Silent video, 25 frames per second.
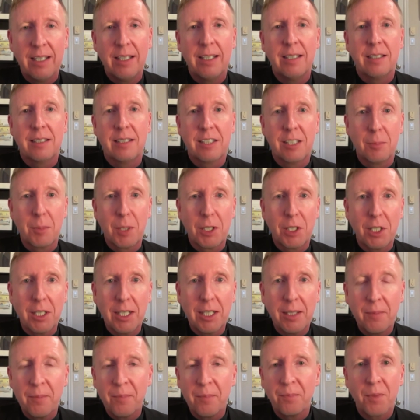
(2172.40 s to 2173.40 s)

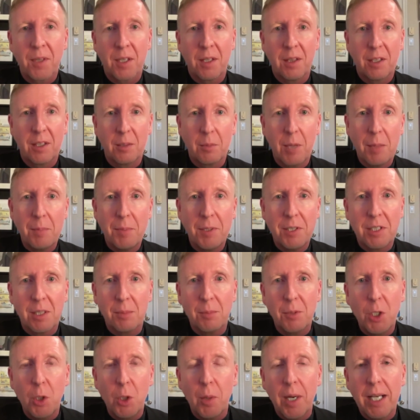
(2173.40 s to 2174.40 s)
Similarly, there might be
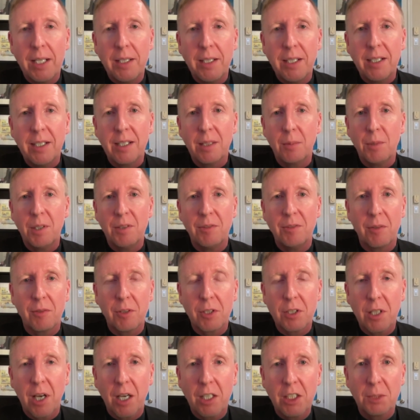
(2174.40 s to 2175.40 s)
some new idea that we've never
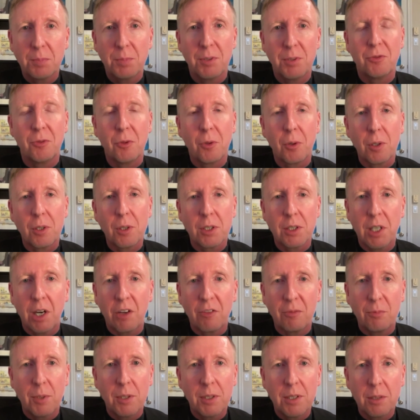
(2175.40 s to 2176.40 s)
touched before as a
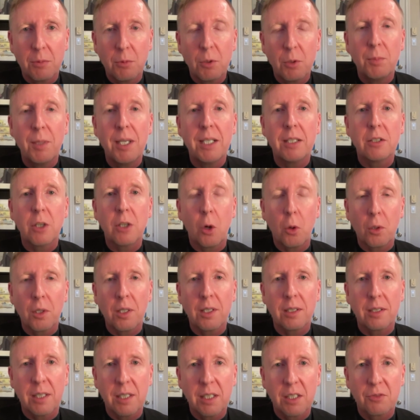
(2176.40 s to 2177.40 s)
government that would make total
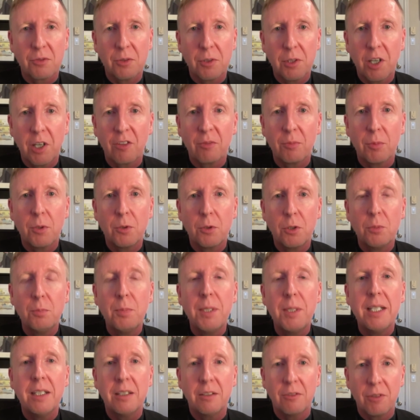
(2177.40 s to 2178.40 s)
sense for a government to
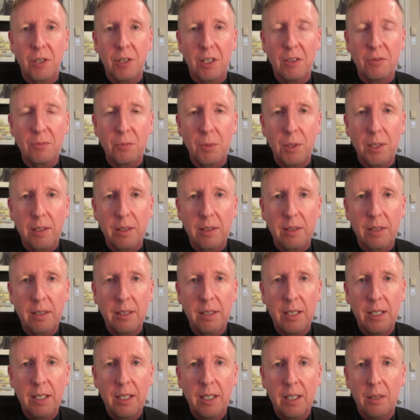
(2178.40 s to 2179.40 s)
be involved with.
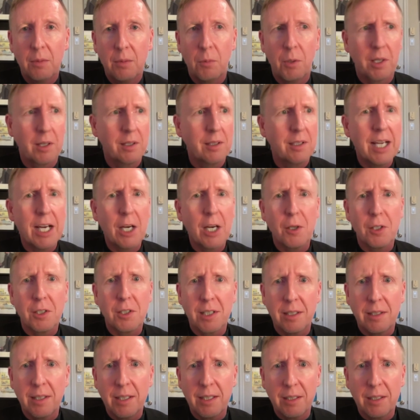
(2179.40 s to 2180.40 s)
One of the areas
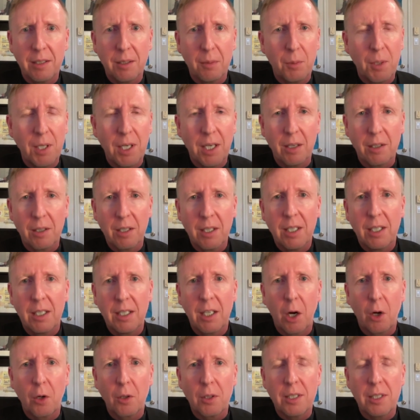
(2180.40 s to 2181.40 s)
I think we are
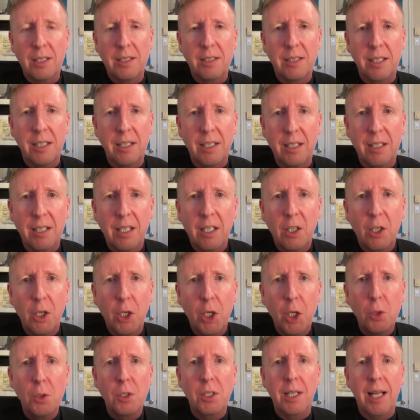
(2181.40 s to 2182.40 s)
currently seeing a
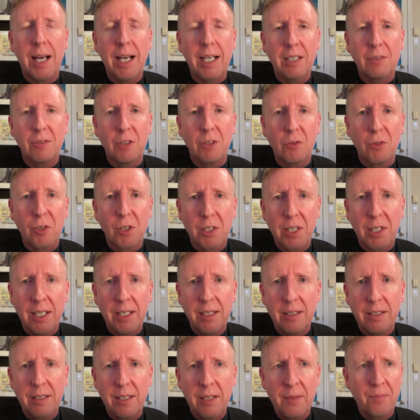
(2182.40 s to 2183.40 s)
huge lack of oversight
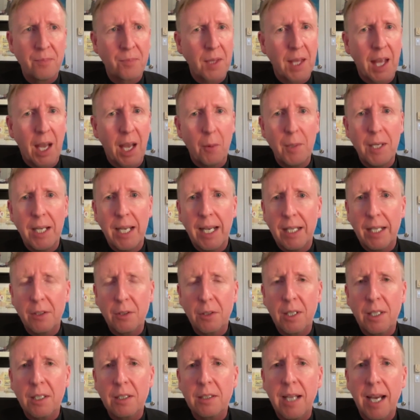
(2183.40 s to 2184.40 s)
is how we
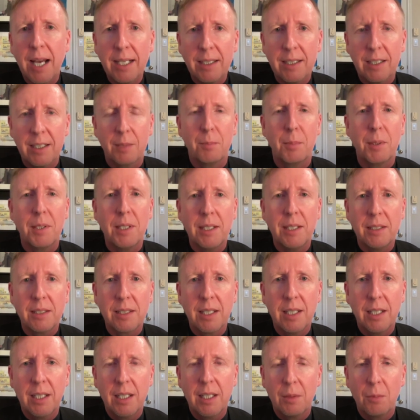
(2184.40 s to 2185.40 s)
handle our tech companies,
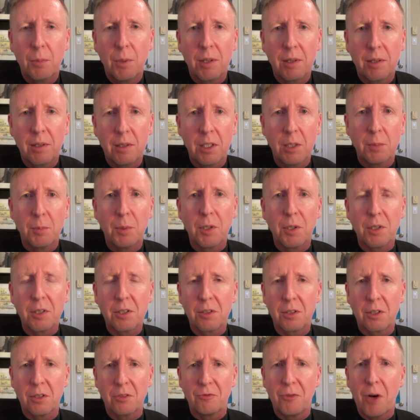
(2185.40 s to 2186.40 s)
with the liberals
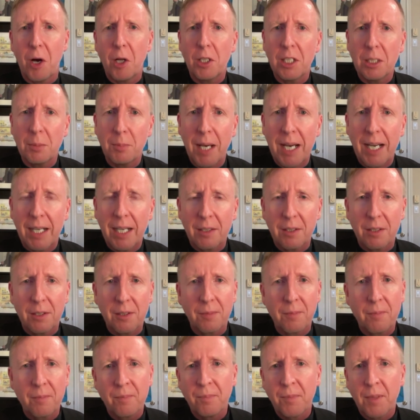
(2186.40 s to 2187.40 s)
sort of falling back
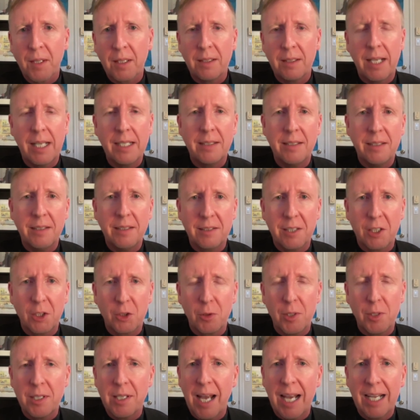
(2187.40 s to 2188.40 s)
on 19th
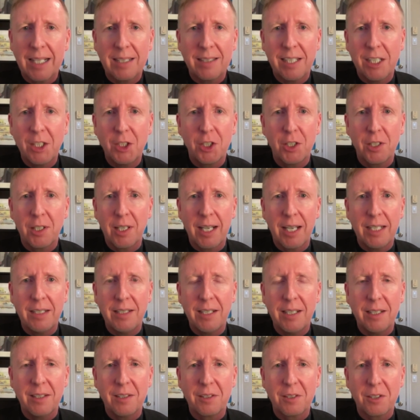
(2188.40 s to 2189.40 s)
century taxation
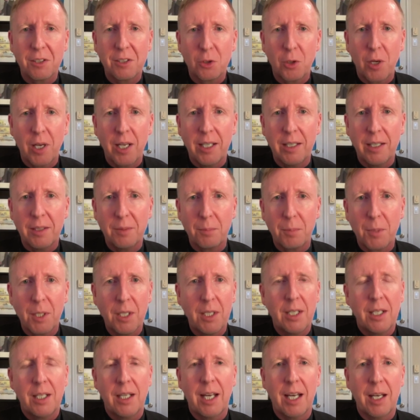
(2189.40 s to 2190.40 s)
ideas to try and
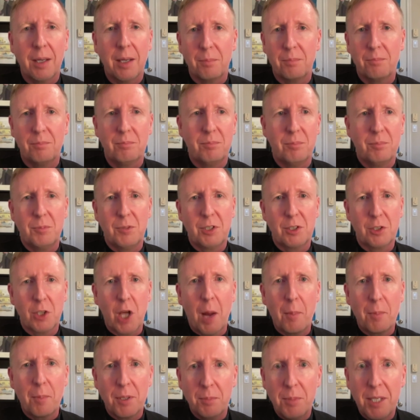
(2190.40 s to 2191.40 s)
uh,
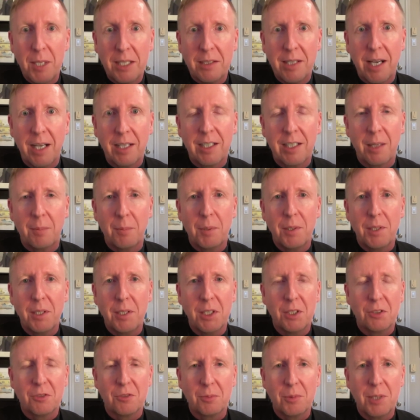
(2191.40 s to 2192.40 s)
stop the big tech
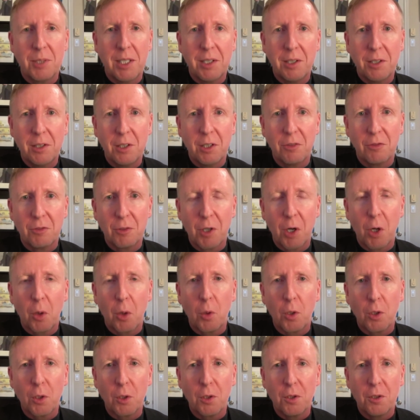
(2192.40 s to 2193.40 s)
companies from taking over our
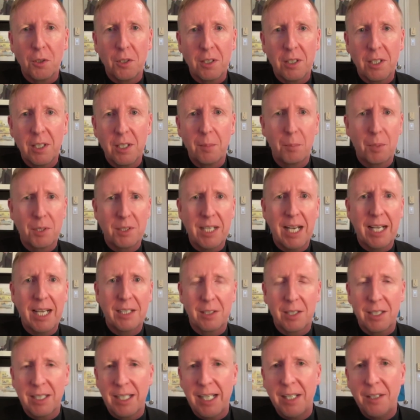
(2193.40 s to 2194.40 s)
world and
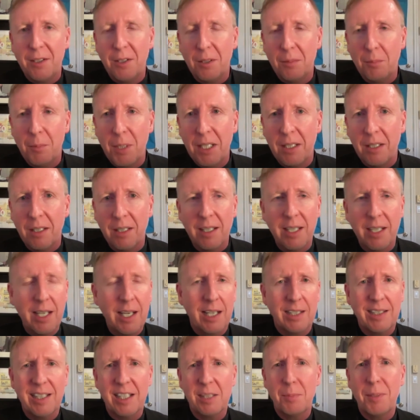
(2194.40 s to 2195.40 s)
protect Canadian media.
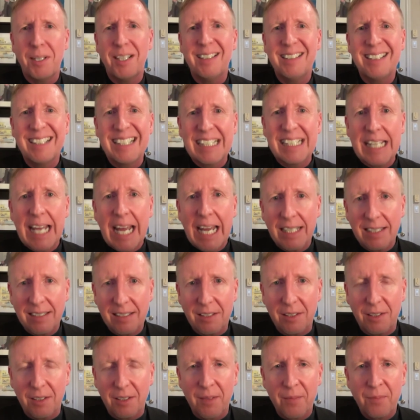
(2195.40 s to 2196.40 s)
And that's been a
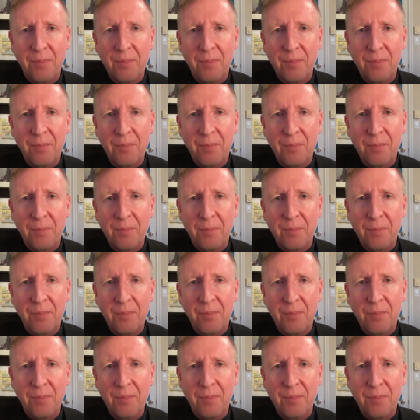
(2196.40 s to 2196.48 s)
disaster